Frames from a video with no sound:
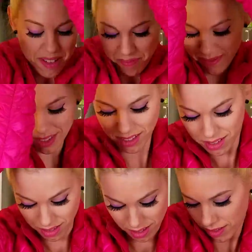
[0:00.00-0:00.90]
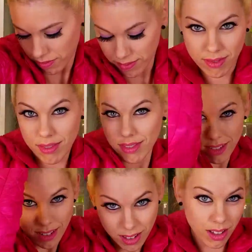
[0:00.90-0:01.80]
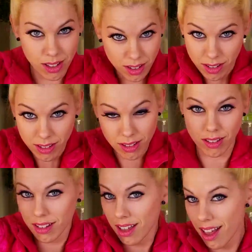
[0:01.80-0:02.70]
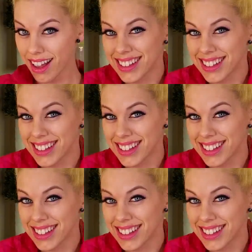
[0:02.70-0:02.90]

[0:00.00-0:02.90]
And voila! A perfect hair